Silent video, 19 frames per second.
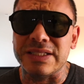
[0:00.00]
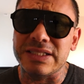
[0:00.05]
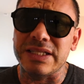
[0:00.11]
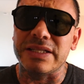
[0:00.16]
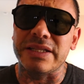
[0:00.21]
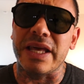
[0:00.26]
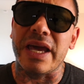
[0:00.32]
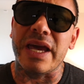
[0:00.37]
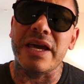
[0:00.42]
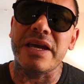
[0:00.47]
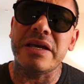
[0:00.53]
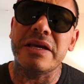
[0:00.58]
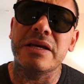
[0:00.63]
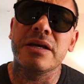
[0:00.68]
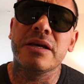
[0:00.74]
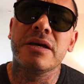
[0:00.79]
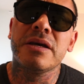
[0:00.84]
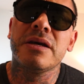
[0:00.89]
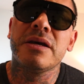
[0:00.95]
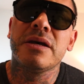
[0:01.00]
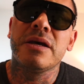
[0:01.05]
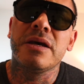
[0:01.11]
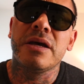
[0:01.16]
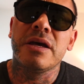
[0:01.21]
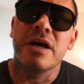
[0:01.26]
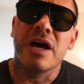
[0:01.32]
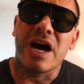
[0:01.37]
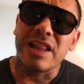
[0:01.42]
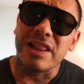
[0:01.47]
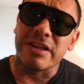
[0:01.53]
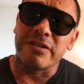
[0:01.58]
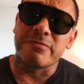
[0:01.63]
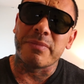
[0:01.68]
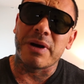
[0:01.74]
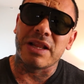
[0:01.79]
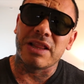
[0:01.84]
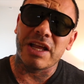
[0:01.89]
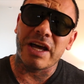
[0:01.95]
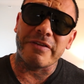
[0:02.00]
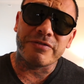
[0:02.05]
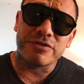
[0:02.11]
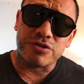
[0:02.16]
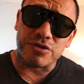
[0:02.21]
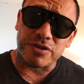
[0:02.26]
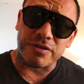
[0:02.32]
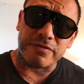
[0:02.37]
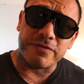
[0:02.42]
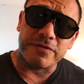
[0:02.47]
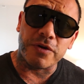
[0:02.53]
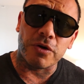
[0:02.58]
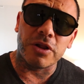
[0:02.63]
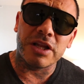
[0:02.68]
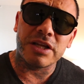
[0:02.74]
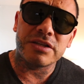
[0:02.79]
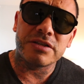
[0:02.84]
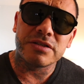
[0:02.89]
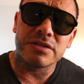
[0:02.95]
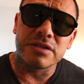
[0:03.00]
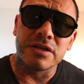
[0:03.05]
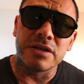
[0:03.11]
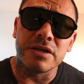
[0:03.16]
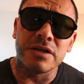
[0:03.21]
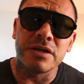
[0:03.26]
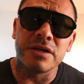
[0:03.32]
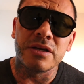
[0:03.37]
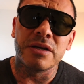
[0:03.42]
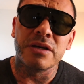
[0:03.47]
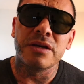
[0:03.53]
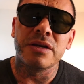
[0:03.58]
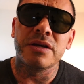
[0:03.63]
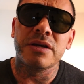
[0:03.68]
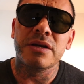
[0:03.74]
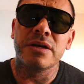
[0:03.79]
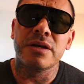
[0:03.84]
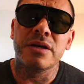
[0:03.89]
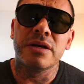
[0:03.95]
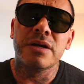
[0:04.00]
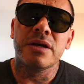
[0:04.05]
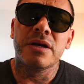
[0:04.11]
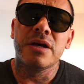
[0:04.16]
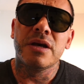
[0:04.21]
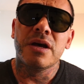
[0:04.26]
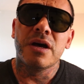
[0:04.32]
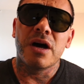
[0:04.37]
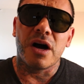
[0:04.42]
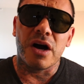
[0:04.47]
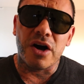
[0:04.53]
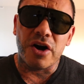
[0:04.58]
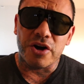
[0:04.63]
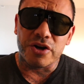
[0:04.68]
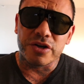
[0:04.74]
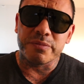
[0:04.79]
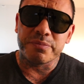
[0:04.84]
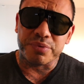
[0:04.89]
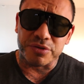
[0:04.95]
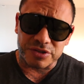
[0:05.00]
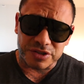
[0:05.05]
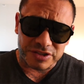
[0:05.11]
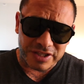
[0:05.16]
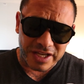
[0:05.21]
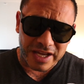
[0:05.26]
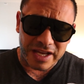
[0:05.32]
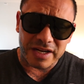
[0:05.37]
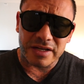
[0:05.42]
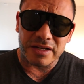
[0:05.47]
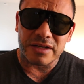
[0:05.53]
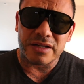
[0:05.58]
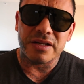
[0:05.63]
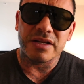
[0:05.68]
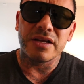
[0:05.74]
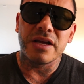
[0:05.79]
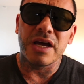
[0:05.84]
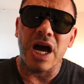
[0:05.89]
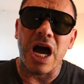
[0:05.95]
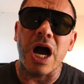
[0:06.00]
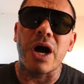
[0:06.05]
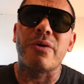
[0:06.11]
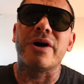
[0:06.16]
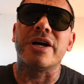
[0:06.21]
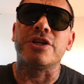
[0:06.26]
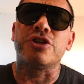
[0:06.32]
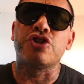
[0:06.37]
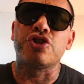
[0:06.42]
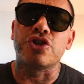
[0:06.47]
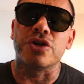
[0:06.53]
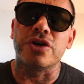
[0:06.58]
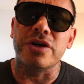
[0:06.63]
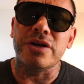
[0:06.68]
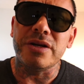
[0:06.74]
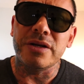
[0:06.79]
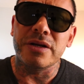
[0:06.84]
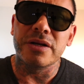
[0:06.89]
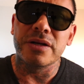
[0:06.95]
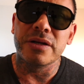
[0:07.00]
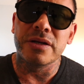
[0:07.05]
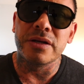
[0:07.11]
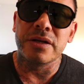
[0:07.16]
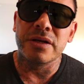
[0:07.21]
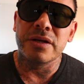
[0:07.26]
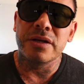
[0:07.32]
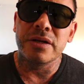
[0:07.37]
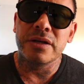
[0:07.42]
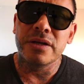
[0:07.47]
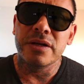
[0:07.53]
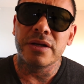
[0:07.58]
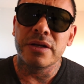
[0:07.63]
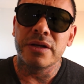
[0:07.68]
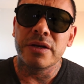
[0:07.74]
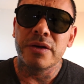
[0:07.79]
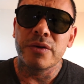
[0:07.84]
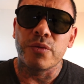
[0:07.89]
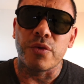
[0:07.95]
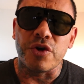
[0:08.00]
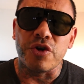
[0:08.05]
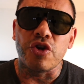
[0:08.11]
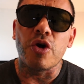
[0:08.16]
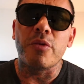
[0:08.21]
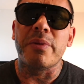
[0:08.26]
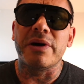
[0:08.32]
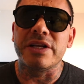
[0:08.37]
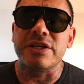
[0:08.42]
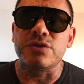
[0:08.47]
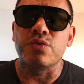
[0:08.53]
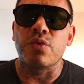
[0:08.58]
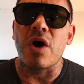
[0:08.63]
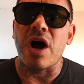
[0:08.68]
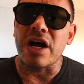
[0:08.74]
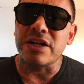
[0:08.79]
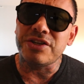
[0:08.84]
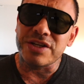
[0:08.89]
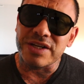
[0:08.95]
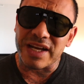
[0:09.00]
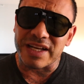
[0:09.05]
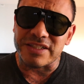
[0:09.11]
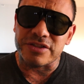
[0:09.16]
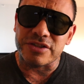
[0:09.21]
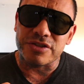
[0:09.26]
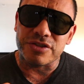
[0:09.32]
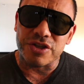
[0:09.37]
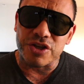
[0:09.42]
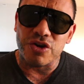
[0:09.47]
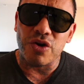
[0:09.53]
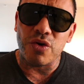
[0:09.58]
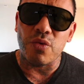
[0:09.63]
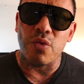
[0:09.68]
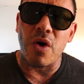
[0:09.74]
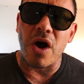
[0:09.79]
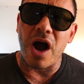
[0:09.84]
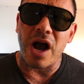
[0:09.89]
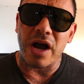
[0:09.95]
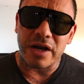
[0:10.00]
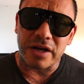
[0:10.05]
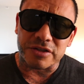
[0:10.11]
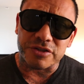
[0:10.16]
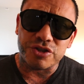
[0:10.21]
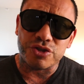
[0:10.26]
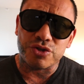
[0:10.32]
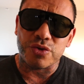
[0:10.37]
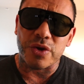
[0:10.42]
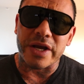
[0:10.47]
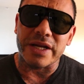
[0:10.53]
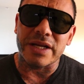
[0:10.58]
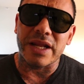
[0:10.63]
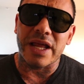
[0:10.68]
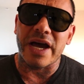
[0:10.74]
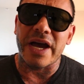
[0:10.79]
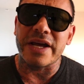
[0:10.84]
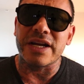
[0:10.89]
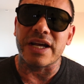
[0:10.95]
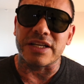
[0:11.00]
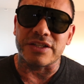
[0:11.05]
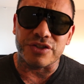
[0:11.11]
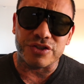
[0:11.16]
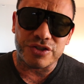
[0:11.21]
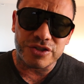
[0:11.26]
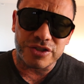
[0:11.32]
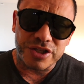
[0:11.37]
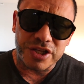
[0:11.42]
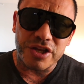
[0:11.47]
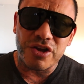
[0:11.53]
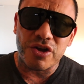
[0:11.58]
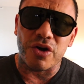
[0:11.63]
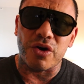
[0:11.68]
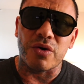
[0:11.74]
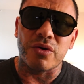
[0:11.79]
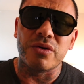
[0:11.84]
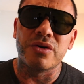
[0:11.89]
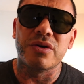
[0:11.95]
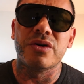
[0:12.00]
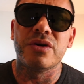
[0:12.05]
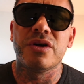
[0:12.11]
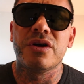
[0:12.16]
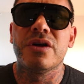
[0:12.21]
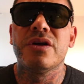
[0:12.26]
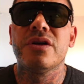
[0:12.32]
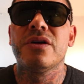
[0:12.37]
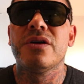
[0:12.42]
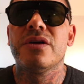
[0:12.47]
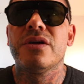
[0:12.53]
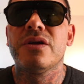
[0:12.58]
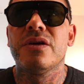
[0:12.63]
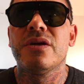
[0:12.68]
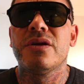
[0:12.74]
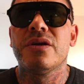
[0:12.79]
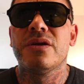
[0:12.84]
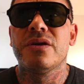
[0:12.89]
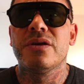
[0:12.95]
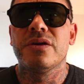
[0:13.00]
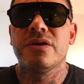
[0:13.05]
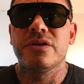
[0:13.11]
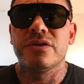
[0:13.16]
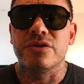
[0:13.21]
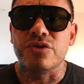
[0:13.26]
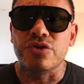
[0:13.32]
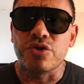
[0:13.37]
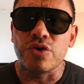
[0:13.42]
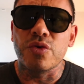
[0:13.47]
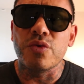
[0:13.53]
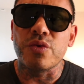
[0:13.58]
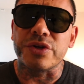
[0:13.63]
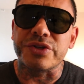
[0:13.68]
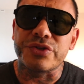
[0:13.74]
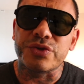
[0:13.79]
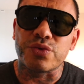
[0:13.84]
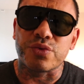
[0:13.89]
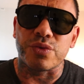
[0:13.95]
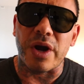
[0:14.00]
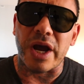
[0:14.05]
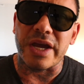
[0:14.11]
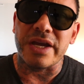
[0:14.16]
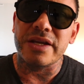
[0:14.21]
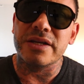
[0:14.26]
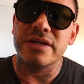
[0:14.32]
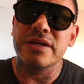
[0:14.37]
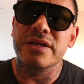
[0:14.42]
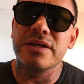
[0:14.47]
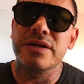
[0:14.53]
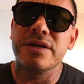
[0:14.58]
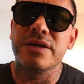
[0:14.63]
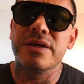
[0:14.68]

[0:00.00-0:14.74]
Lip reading: Today, I live my life to the fullest, 100% how I should. When nobody's watching, I still walk a straight line. I still do what's right